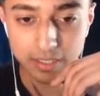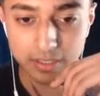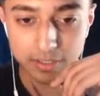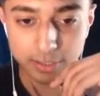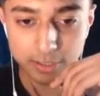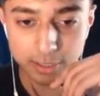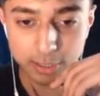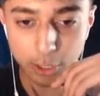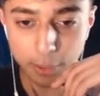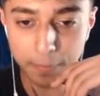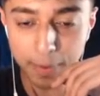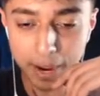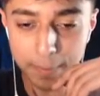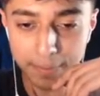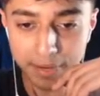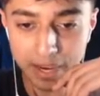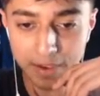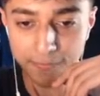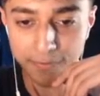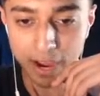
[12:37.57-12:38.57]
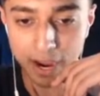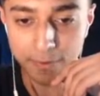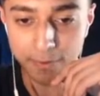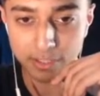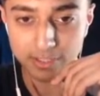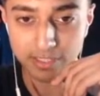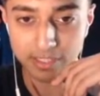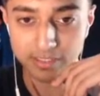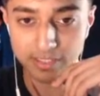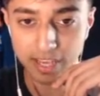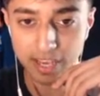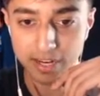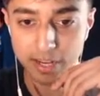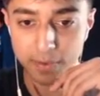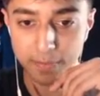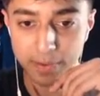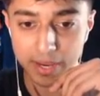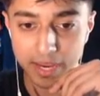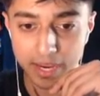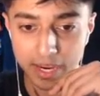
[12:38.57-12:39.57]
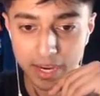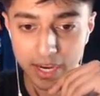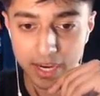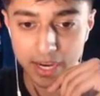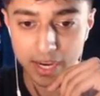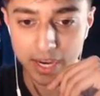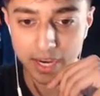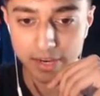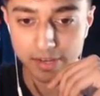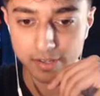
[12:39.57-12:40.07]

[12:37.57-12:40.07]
there might be a virus inside of me.